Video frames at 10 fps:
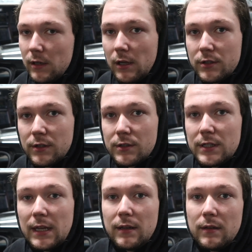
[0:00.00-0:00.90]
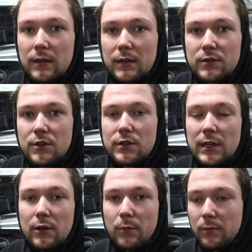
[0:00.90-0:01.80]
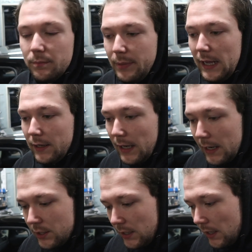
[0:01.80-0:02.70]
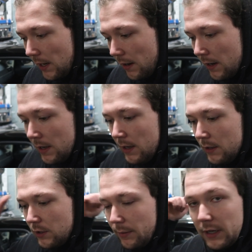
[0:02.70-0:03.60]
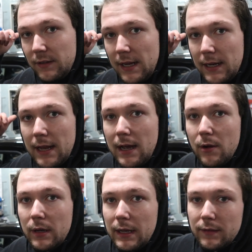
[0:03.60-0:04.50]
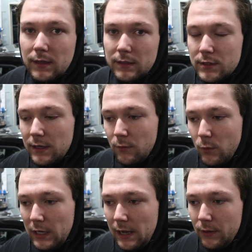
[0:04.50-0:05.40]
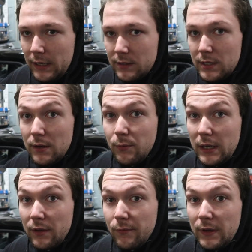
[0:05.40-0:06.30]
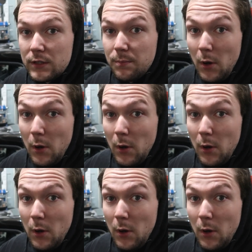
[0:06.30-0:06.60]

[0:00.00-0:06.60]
clusters, that there's just a little bad connection in there. So I'm gonna take that out and take the steering wheel out and see if we can fix